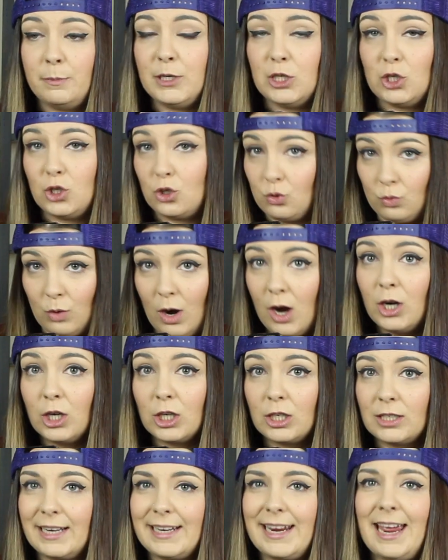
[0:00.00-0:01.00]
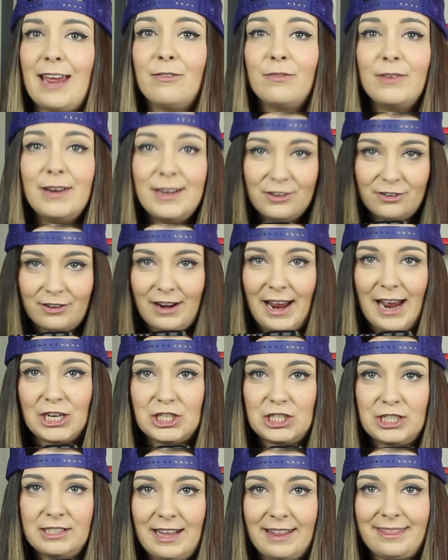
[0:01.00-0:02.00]
be stronger. Like, every
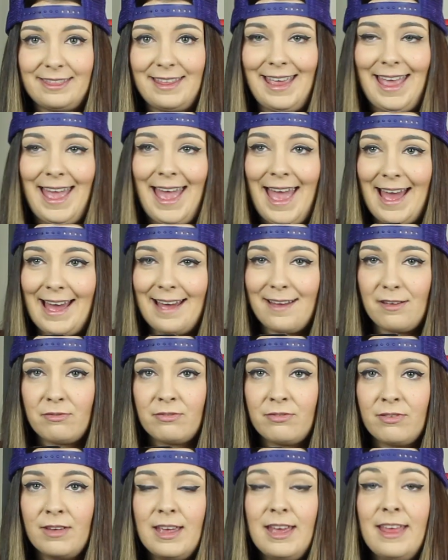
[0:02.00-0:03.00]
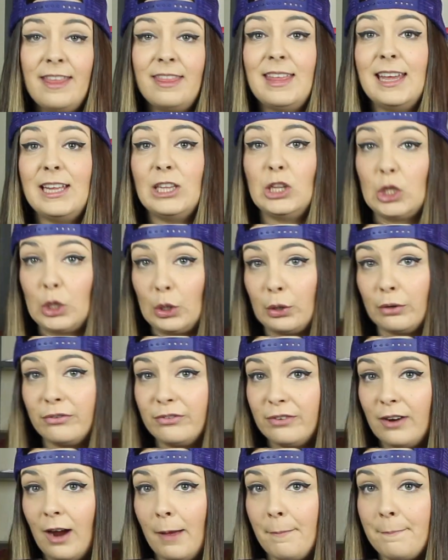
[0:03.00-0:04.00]
interaction that they have, they learn
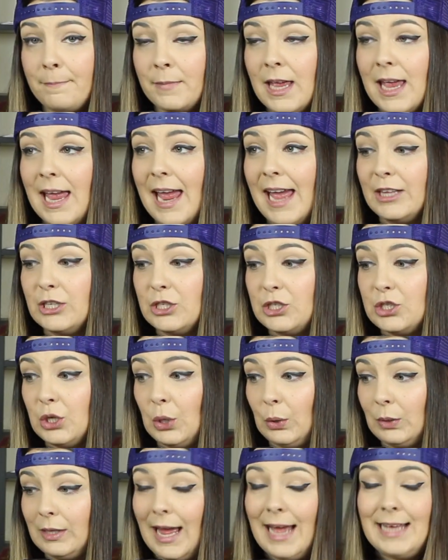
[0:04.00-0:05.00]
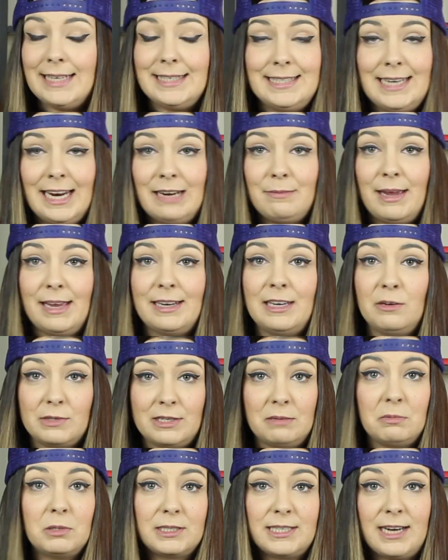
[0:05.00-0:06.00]
from. And so last time Andy
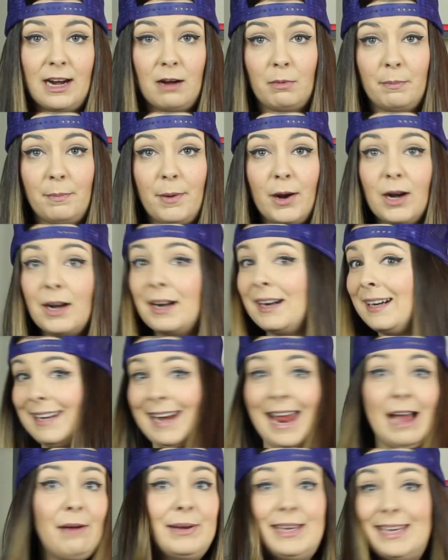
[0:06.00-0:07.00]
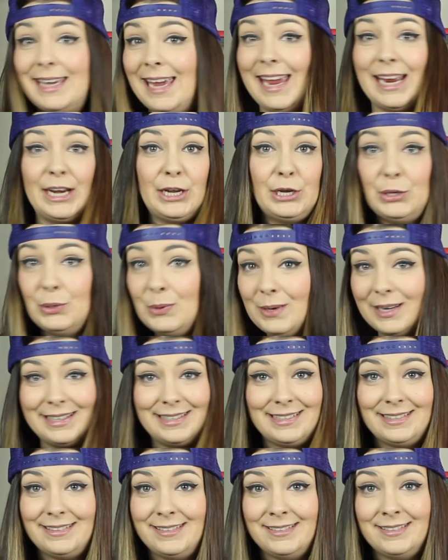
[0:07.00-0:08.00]
was able to tear him apart, now he can't do
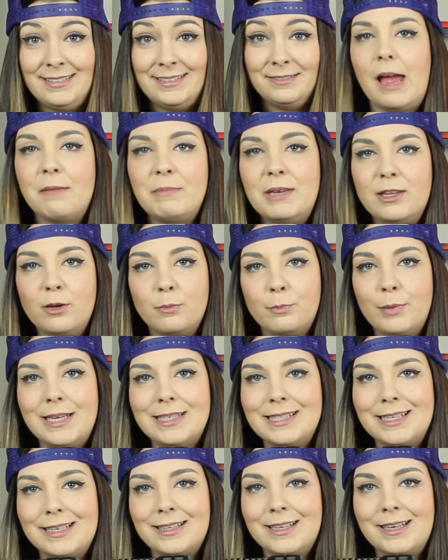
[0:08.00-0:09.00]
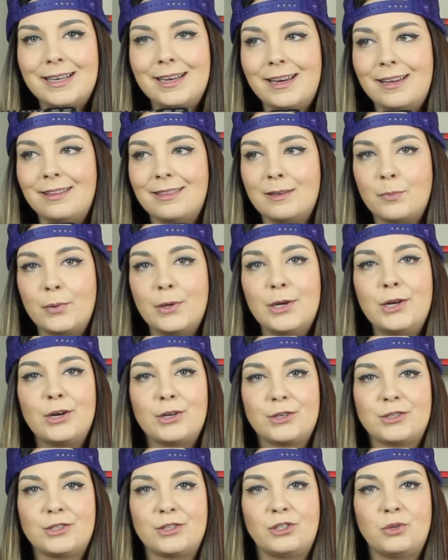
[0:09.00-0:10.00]
it I mean, they're basically the
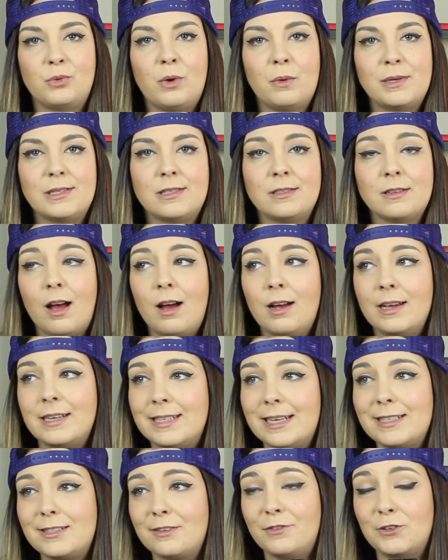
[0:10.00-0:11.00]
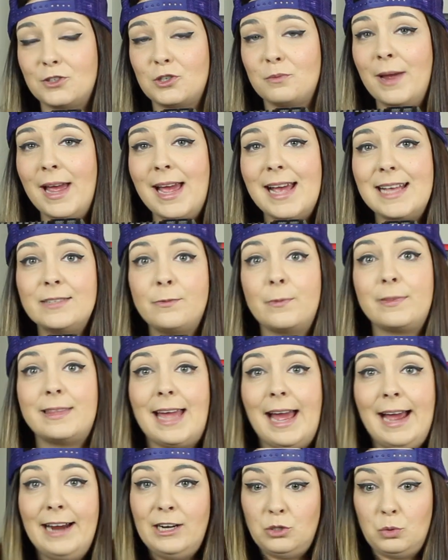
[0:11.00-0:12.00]
precursor to what we saw in Days of Future Past
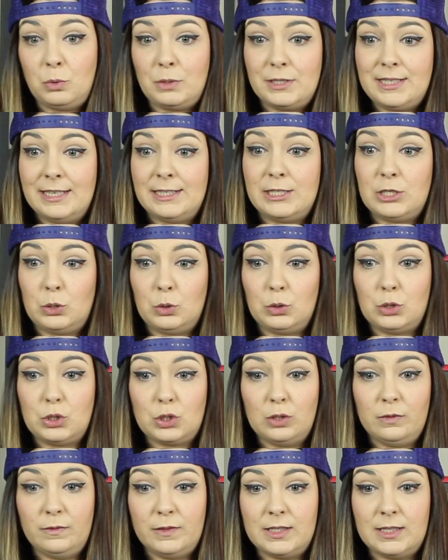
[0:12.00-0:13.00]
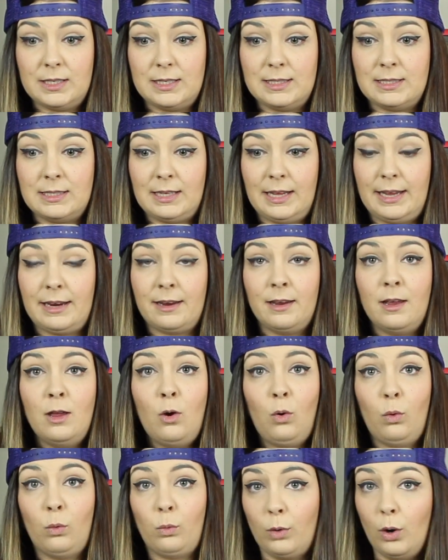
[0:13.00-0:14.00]
with the actual Sentinel services, like
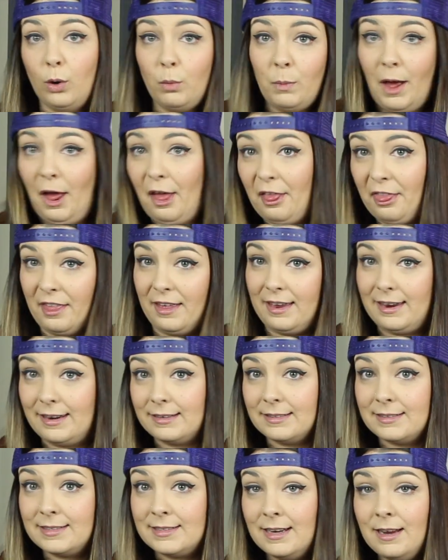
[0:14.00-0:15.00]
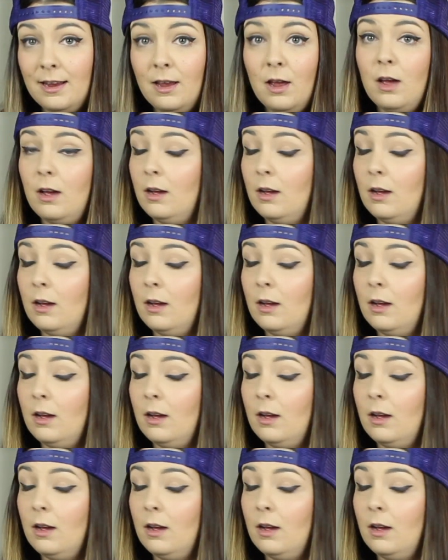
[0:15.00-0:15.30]
robot things,